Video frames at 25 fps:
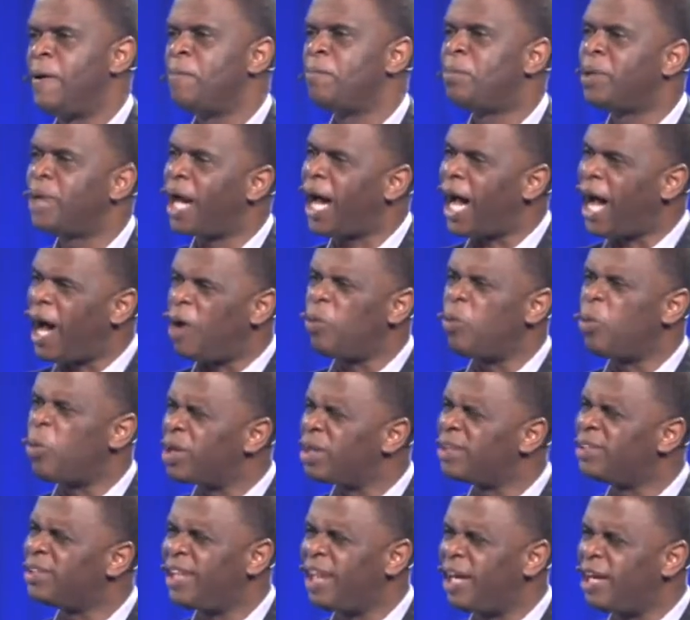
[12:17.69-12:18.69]
But I
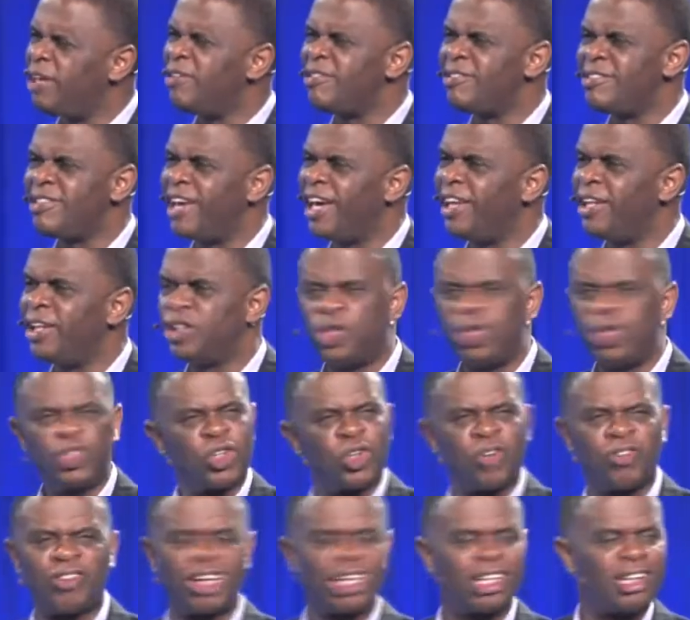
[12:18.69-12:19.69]
want to tell you today that you
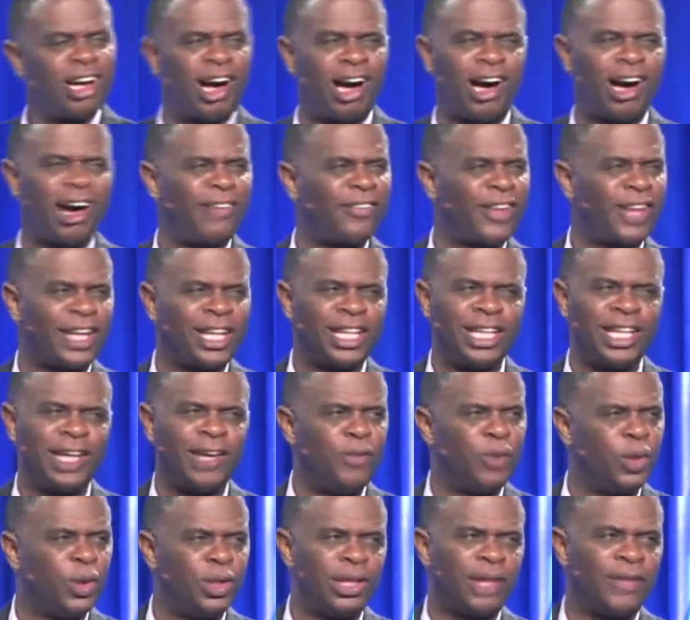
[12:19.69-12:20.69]
serve a God that can give
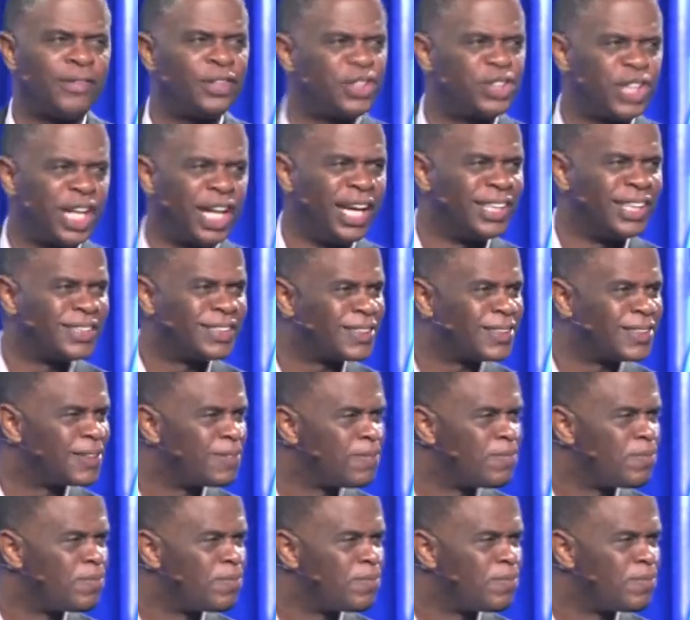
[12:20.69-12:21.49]
you another chance.